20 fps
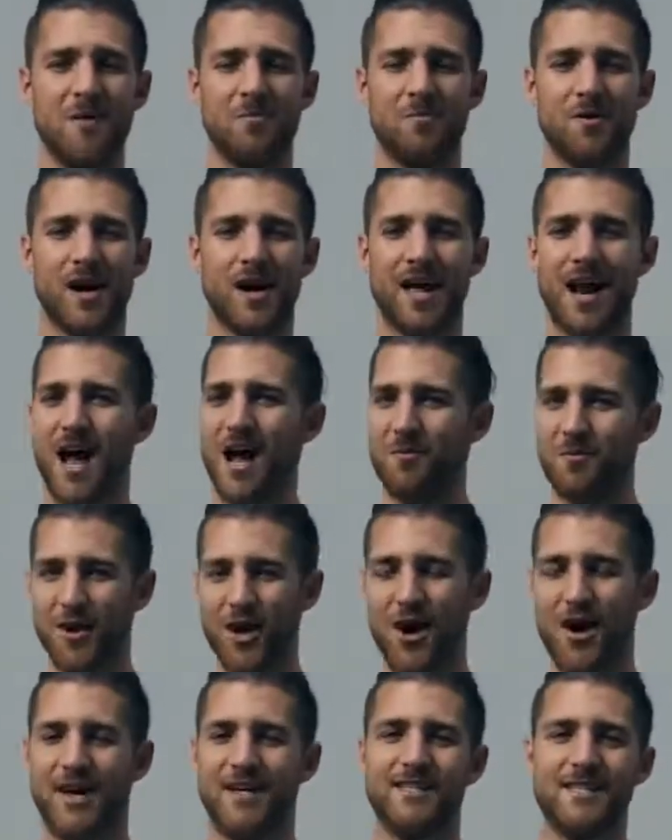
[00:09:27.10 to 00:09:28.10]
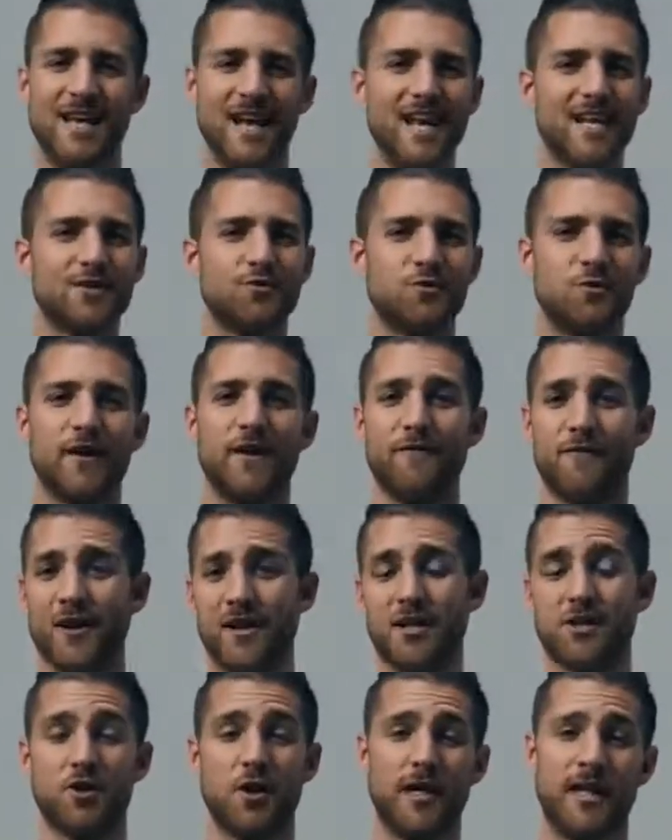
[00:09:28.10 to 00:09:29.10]
But I'll be honest, it is really
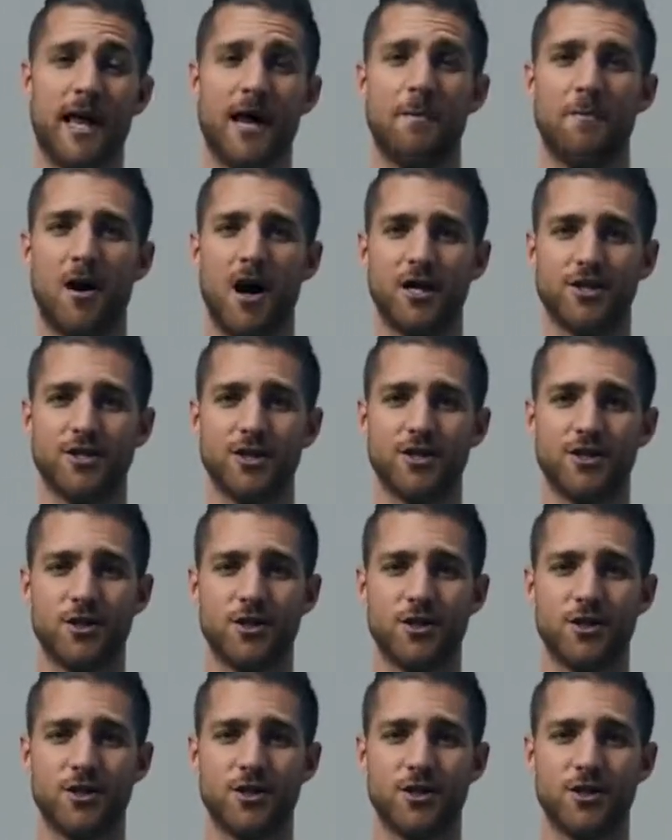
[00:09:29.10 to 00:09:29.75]
fun to train like a boxer.